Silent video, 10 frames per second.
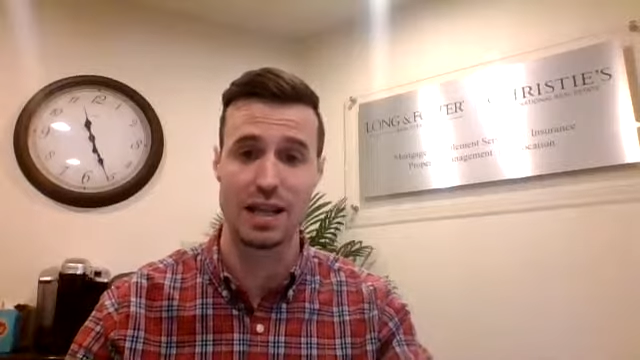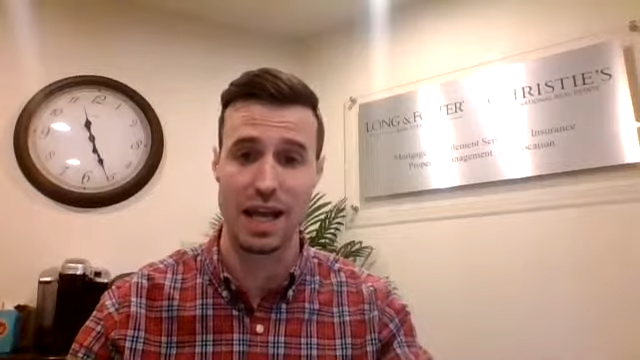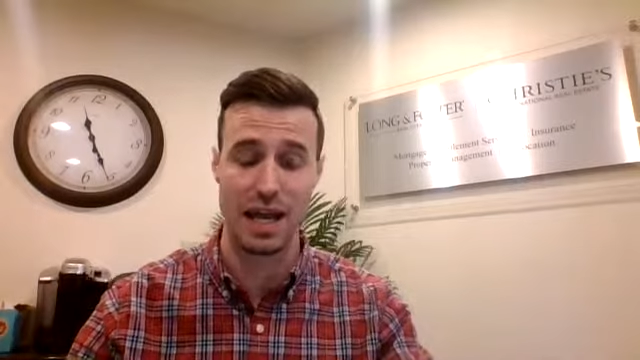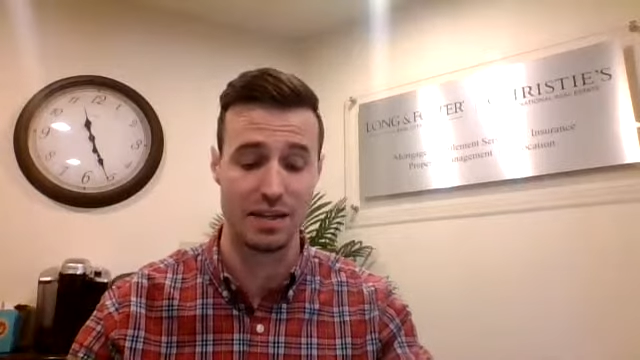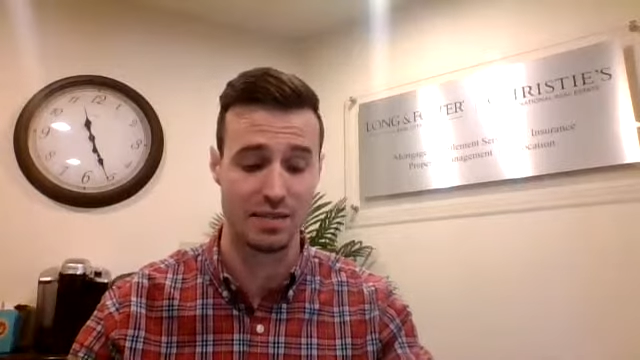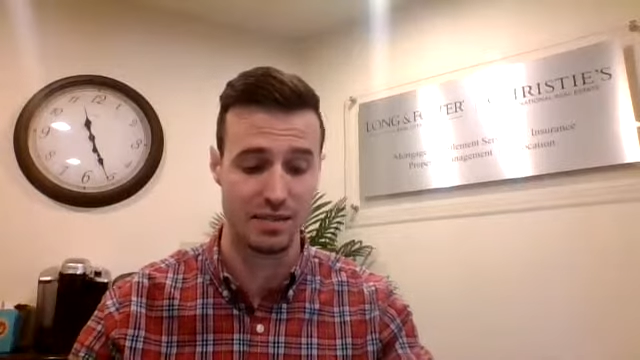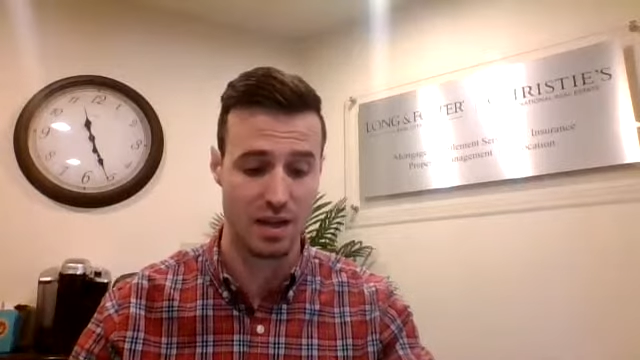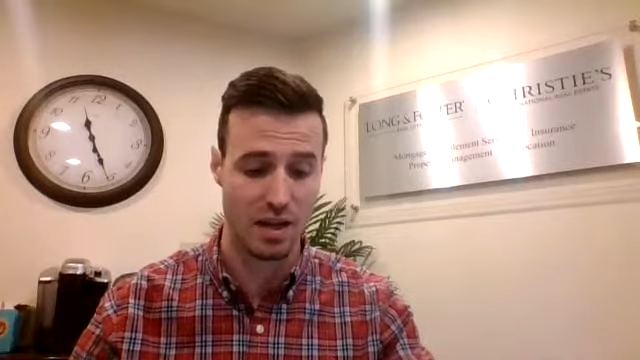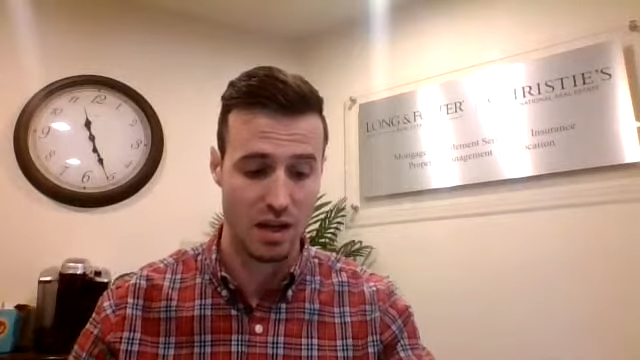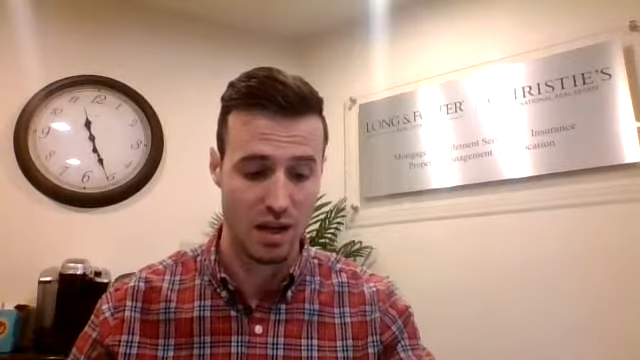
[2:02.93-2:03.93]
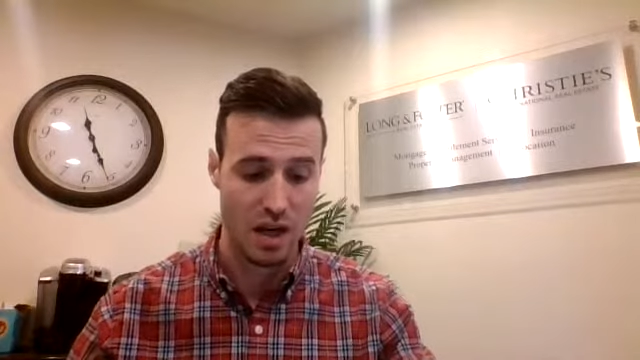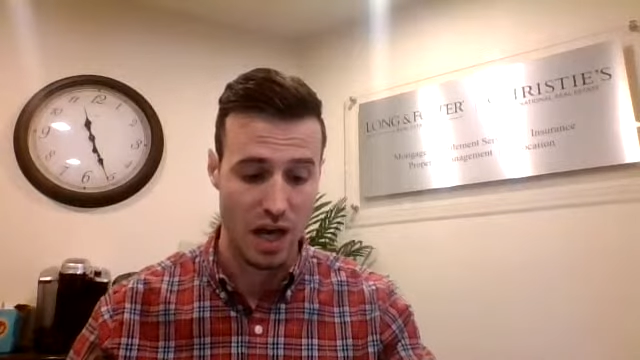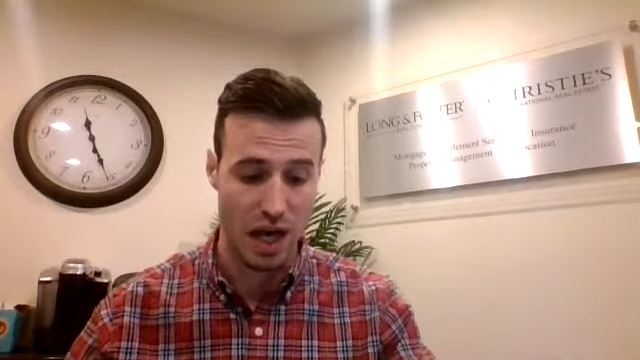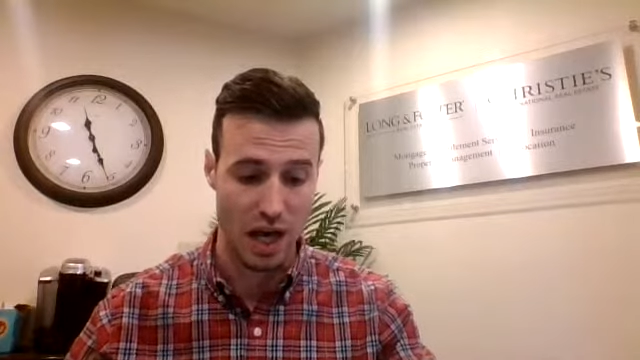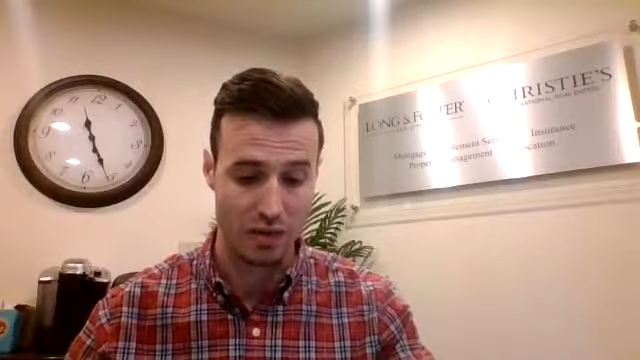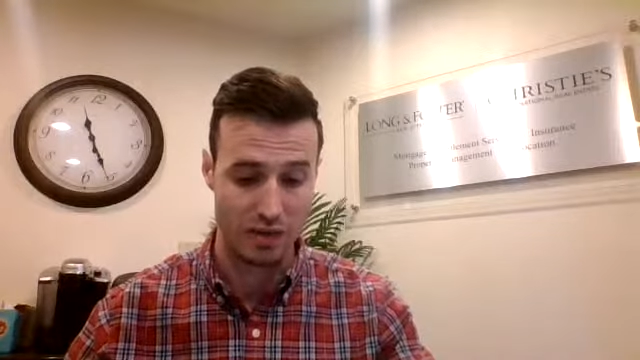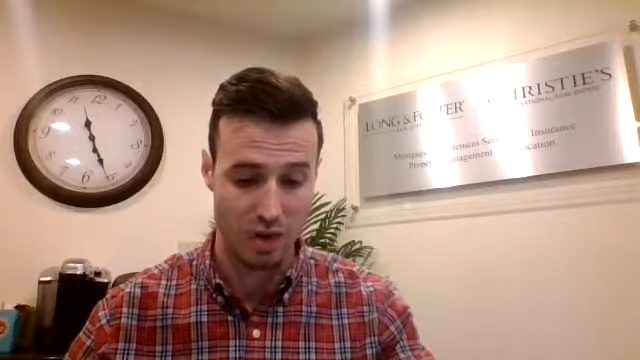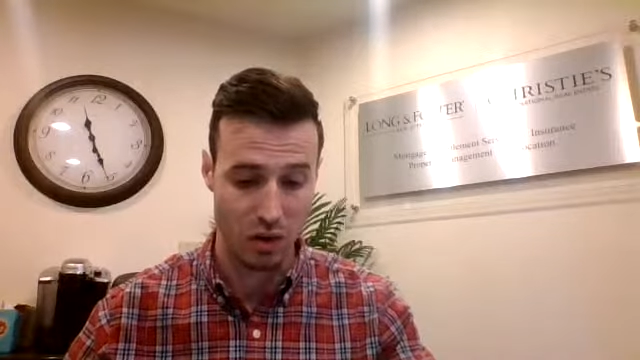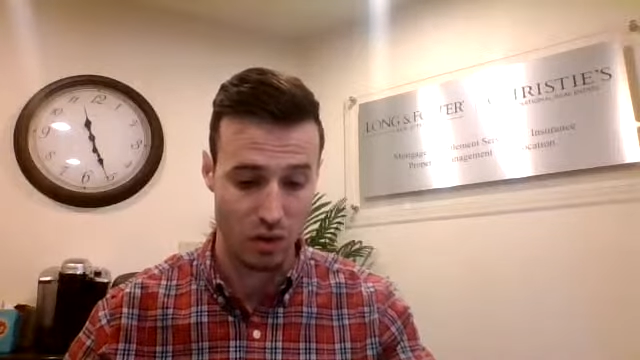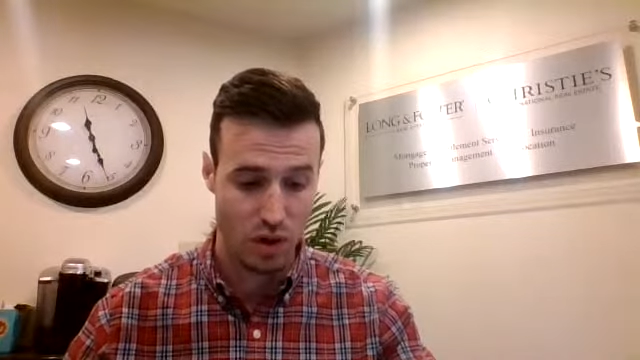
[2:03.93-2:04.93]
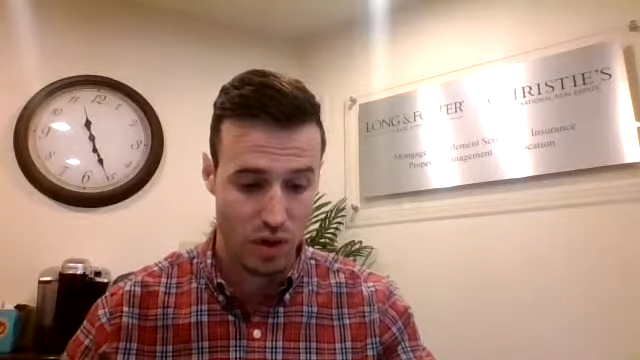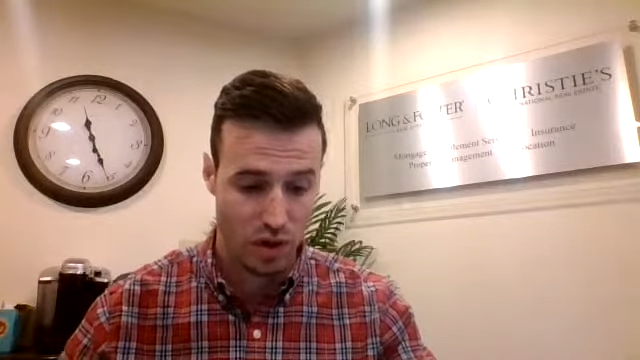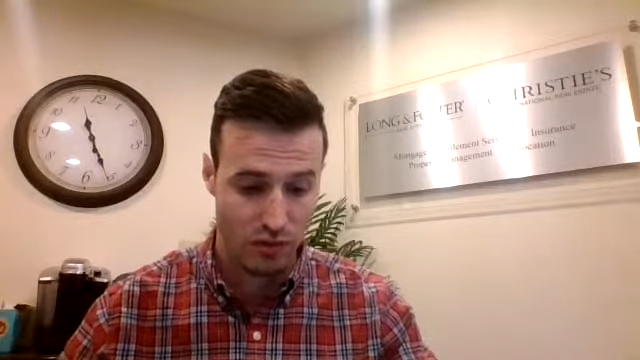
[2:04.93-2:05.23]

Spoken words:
the case. So